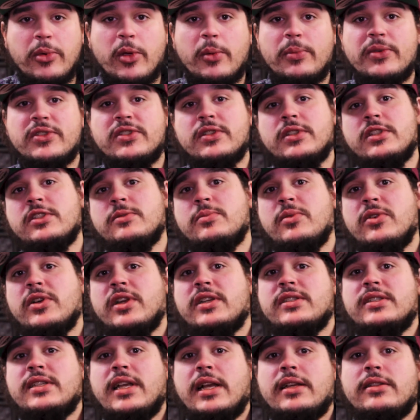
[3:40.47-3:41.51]
purpose of this book is
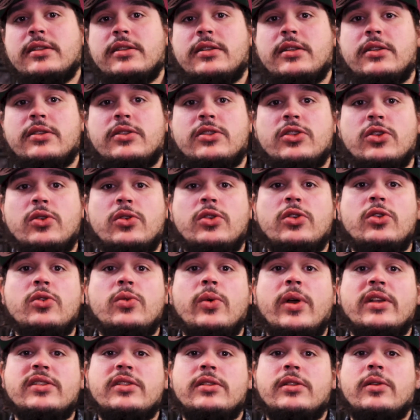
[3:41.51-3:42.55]
exactly to show
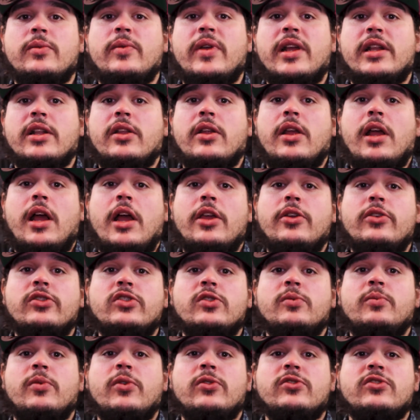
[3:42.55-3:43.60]
you as a director how you're
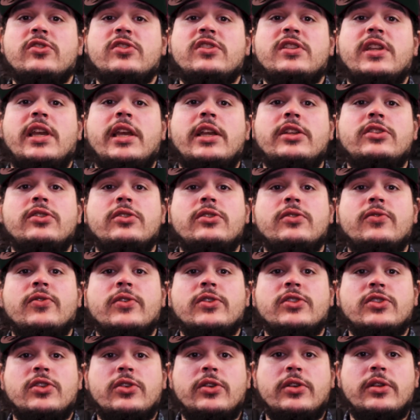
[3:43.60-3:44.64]
supposed to stage for
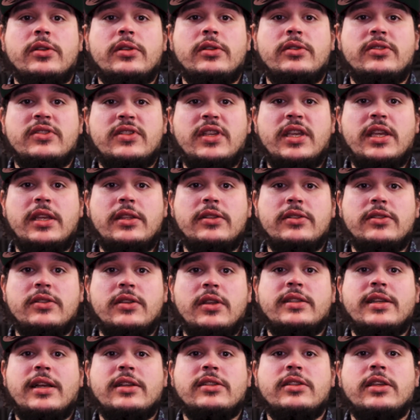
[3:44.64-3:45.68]
certain scenes.
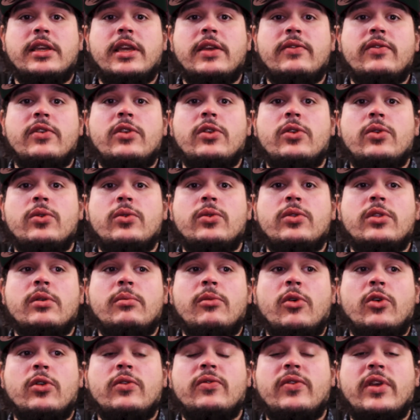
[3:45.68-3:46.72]
It's actually giving you the
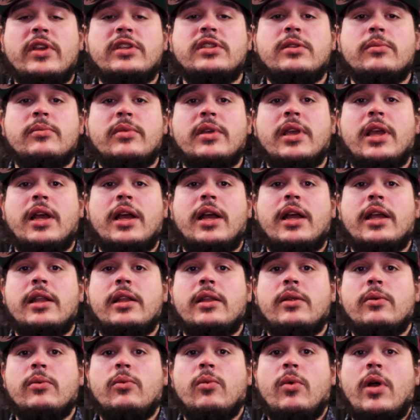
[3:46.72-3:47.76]
motivation
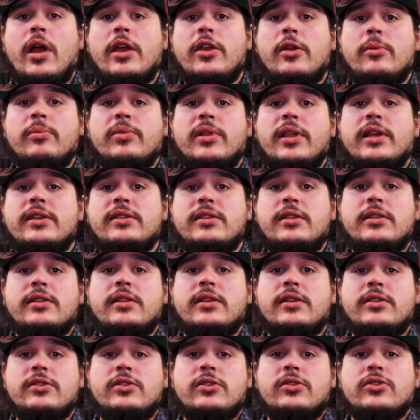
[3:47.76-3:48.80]
behind why you're placing
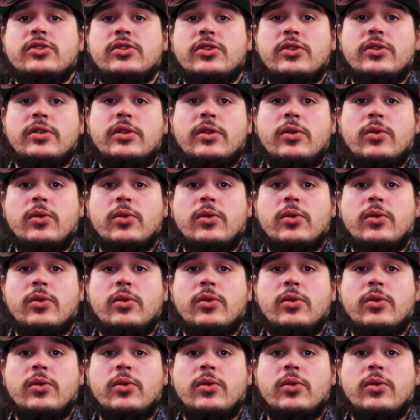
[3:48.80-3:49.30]
things in a certain